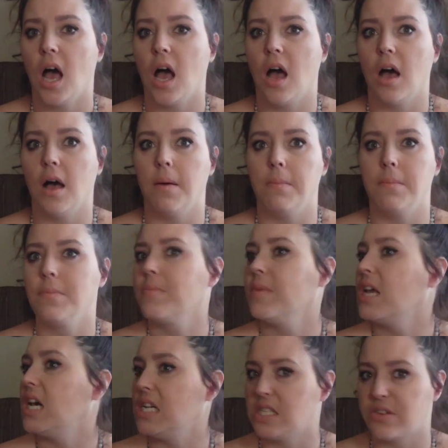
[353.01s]
Um,
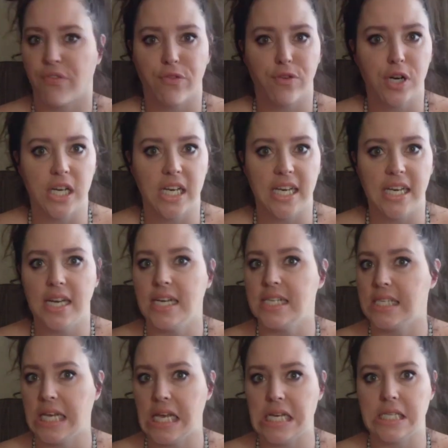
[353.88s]
it's free,
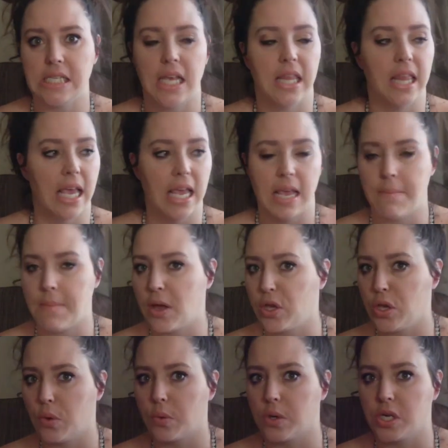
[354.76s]
it's easy. They
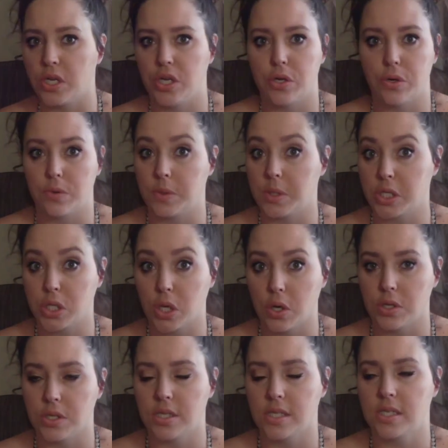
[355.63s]
email you your
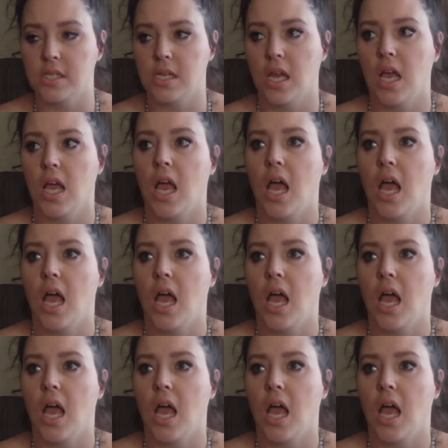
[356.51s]
results.